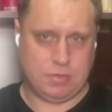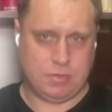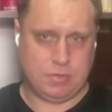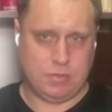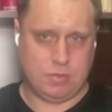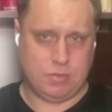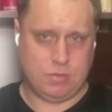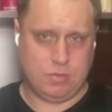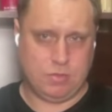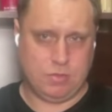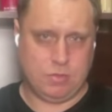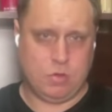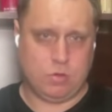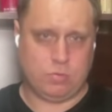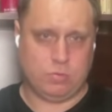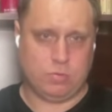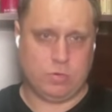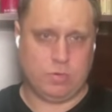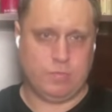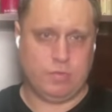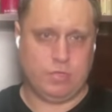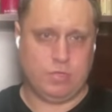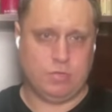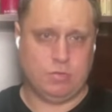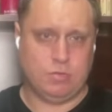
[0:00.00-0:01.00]
The Lord
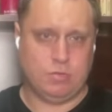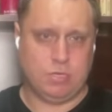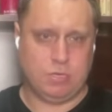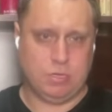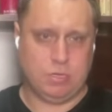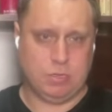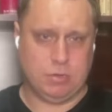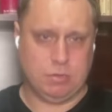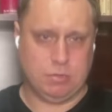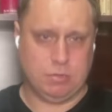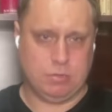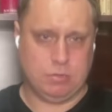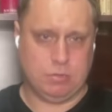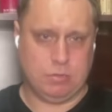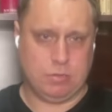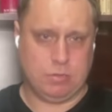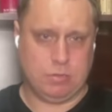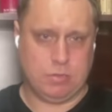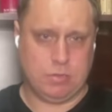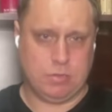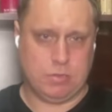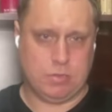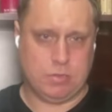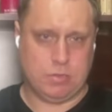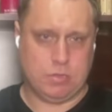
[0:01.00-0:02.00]
rebuke you.
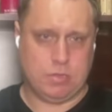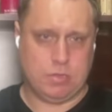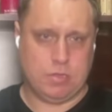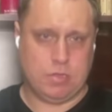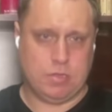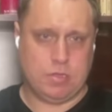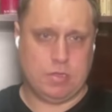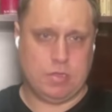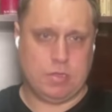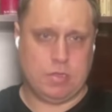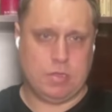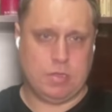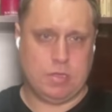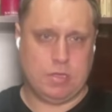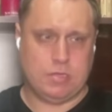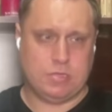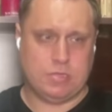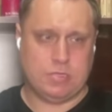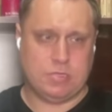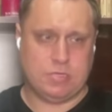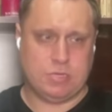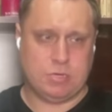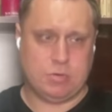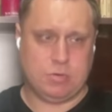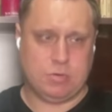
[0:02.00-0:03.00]
And
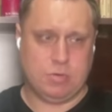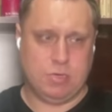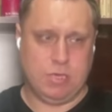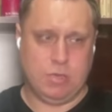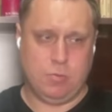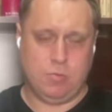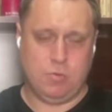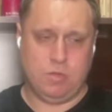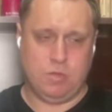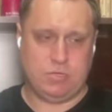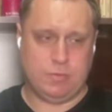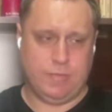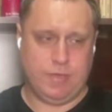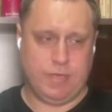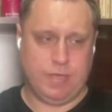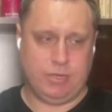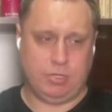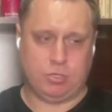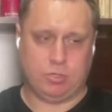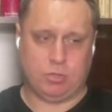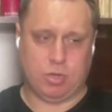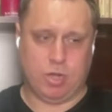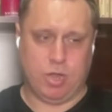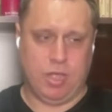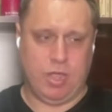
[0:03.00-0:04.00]
so he went to bed
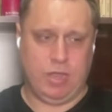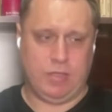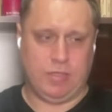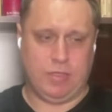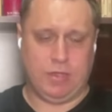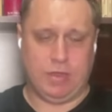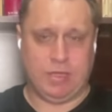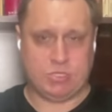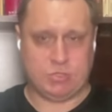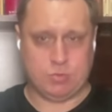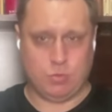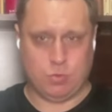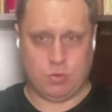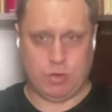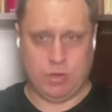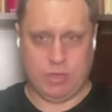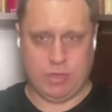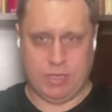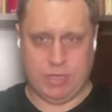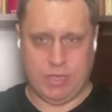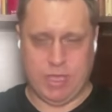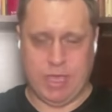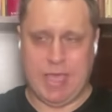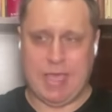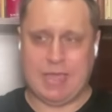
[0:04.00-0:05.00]
crying the next morning.
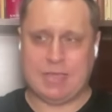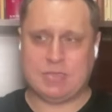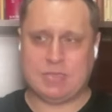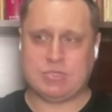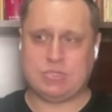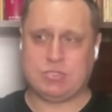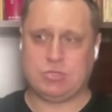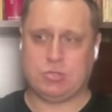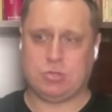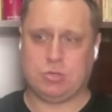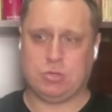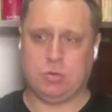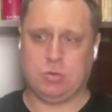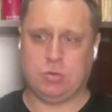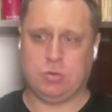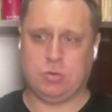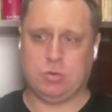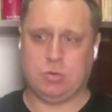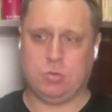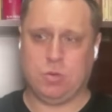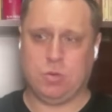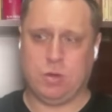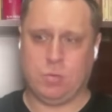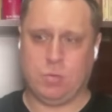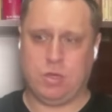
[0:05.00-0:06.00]
He asked her, what
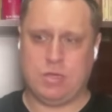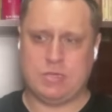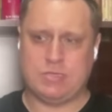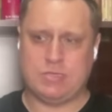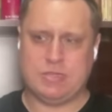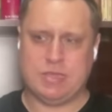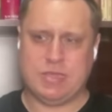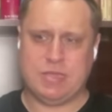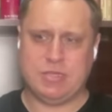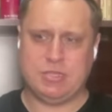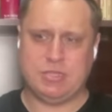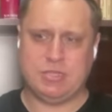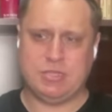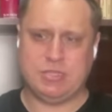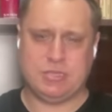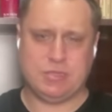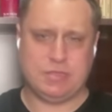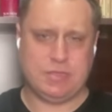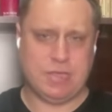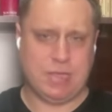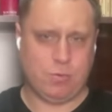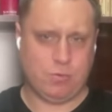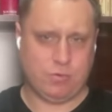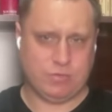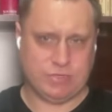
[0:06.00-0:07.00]
was that? She said,
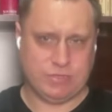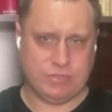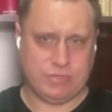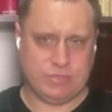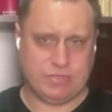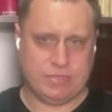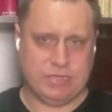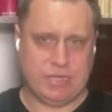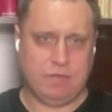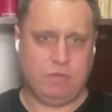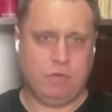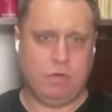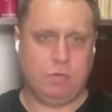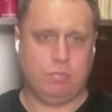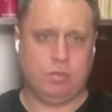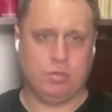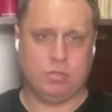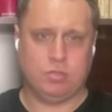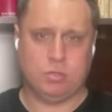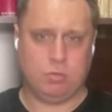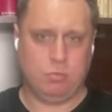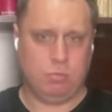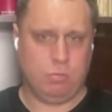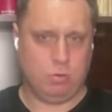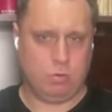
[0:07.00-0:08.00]
that was the devil, but
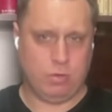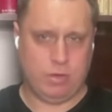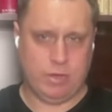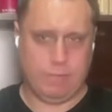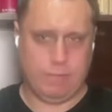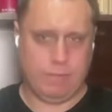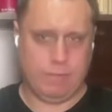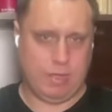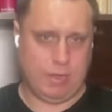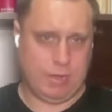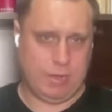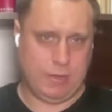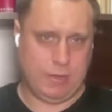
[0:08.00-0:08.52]
don't worry about it.